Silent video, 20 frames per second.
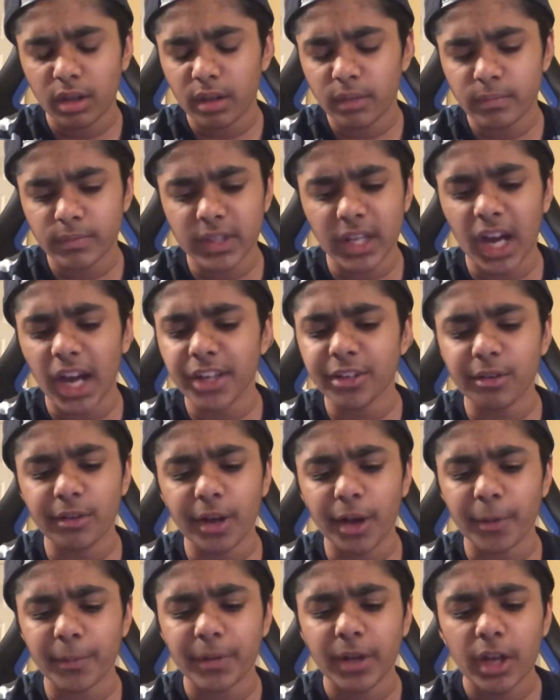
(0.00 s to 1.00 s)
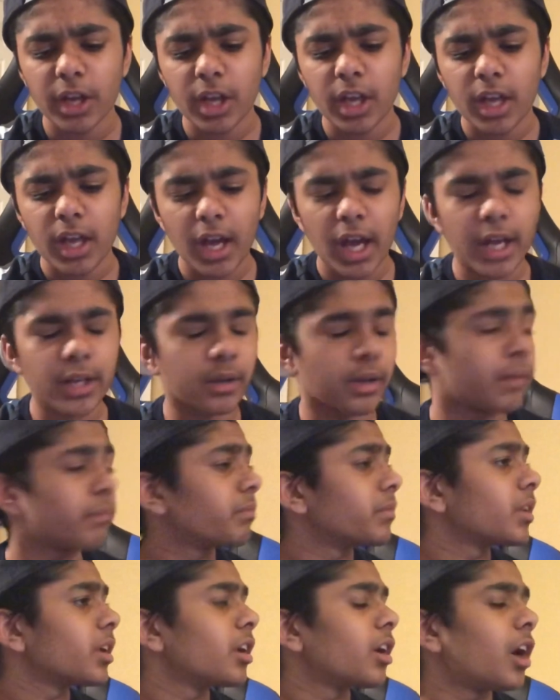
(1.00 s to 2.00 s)
Yeah, I don't know. Anyway,
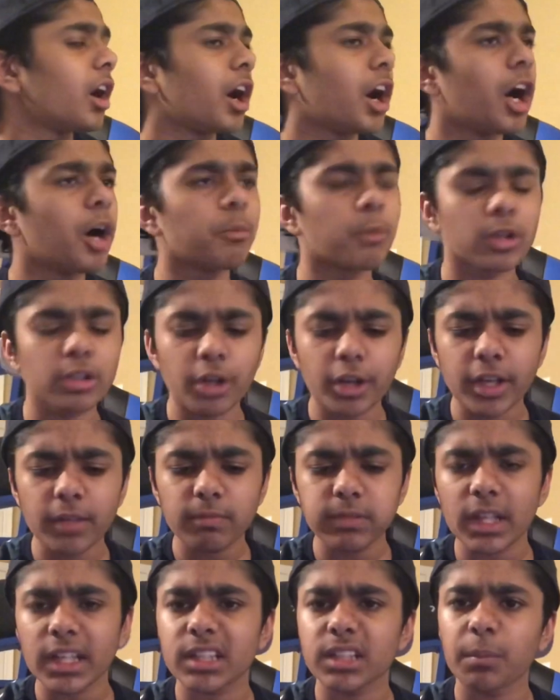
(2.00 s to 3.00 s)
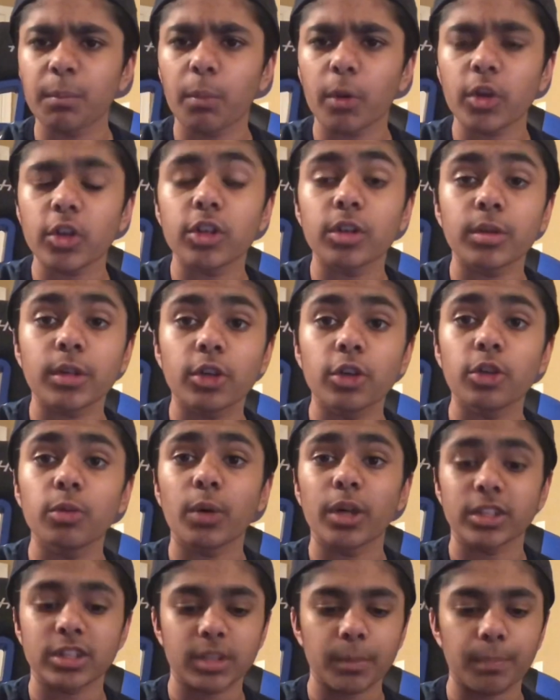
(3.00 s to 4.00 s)
we're looking for like the one of the good
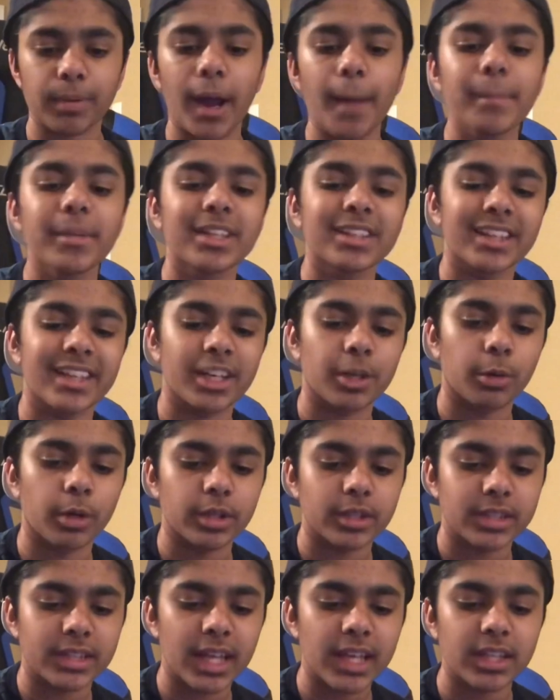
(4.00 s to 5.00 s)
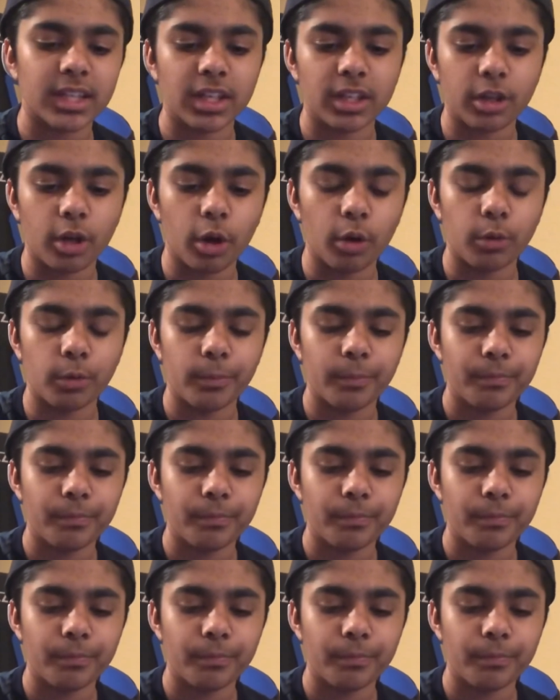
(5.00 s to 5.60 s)
ones, the Premier League ones. They're the goal.